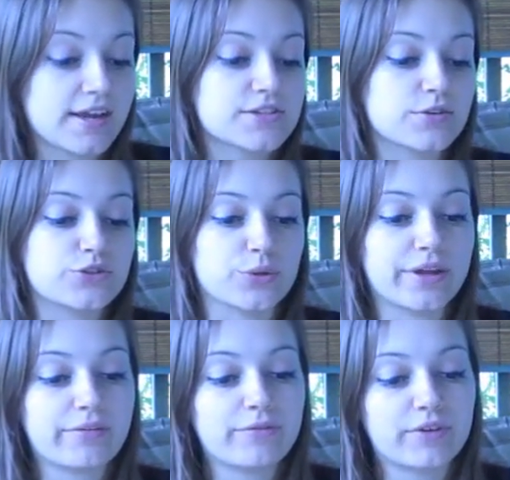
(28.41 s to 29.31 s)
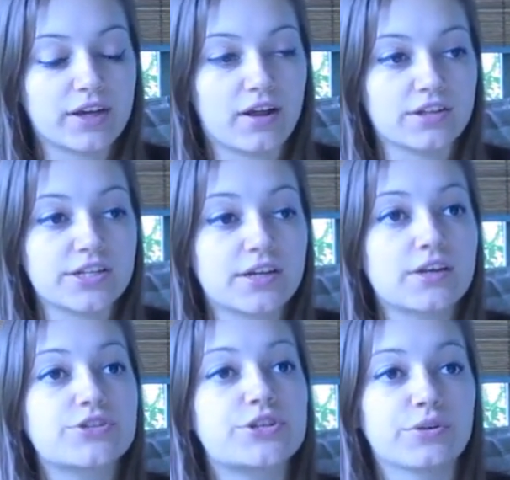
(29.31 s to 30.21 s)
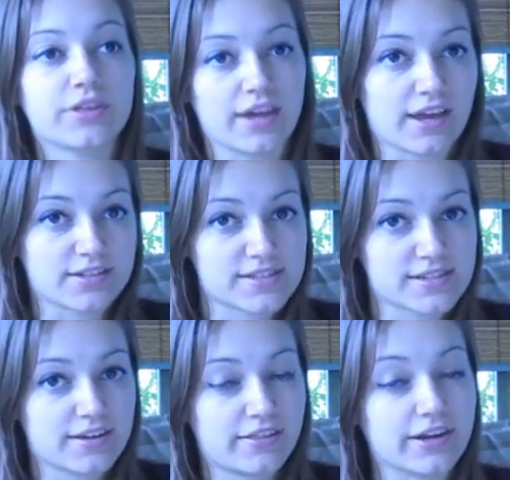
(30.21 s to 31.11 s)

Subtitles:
So Julie revealed two things.